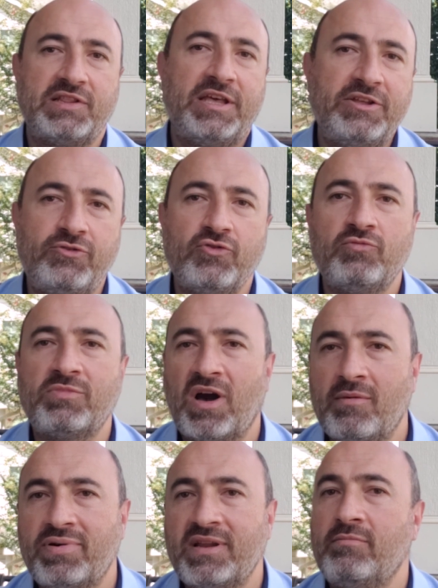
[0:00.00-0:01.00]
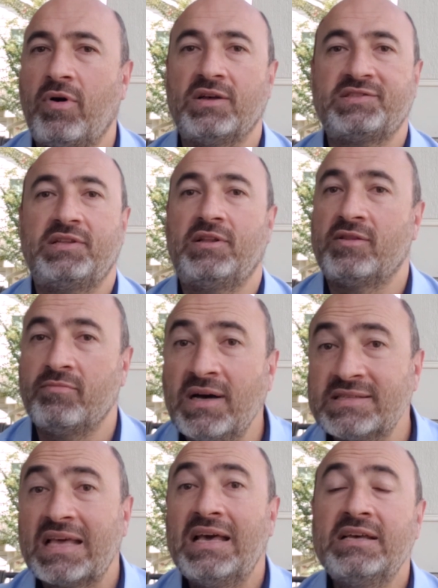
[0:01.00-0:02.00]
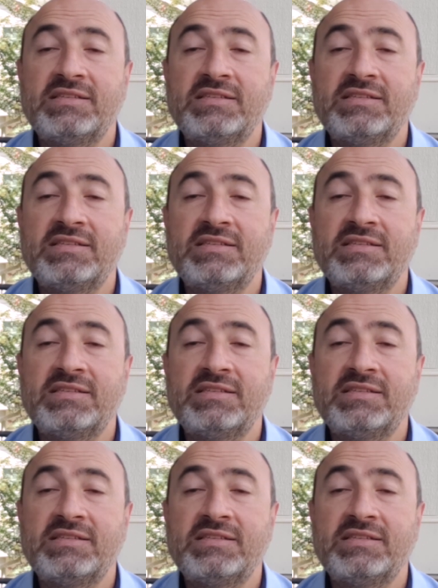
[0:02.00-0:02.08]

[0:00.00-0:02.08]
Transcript: lithium company boss Elon Musk